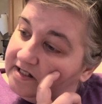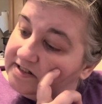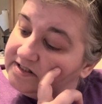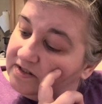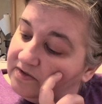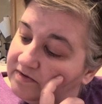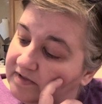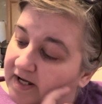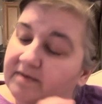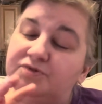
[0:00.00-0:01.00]
So
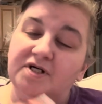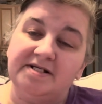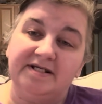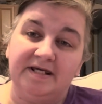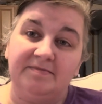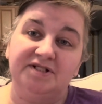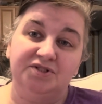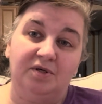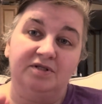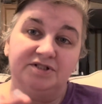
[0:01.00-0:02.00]
I'm trying to keep my
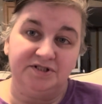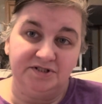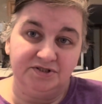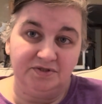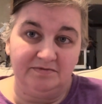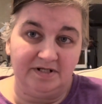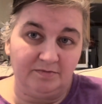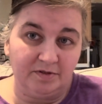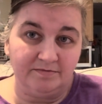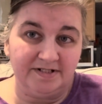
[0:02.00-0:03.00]
starts to a
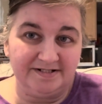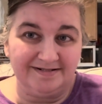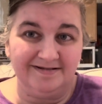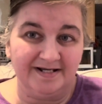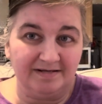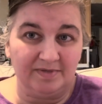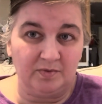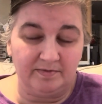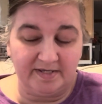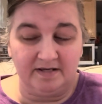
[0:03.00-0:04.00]
minimum until I get my
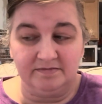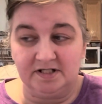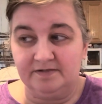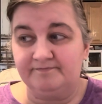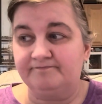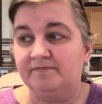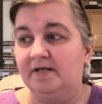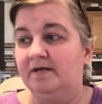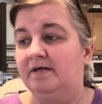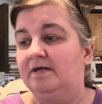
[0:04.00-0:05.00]
whip count down.
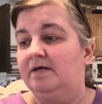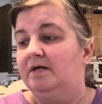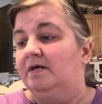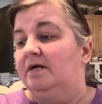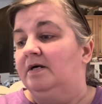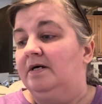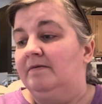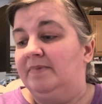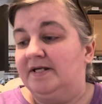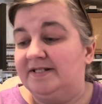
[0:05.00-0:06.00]

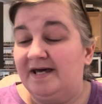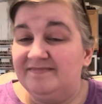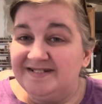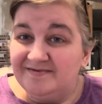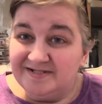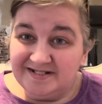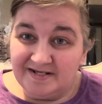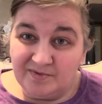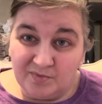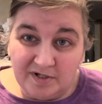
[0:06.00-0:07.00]
Because having
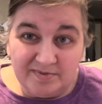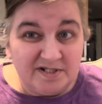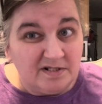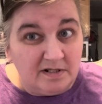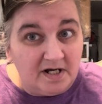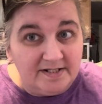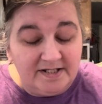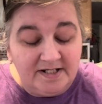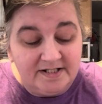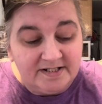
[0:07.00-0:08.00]
77 whips is a lot.
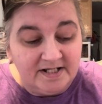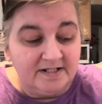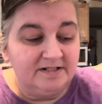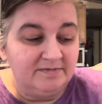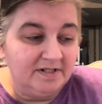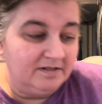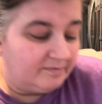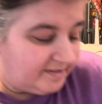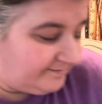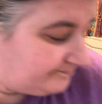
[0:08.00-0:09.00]
It's getting to me a little bit.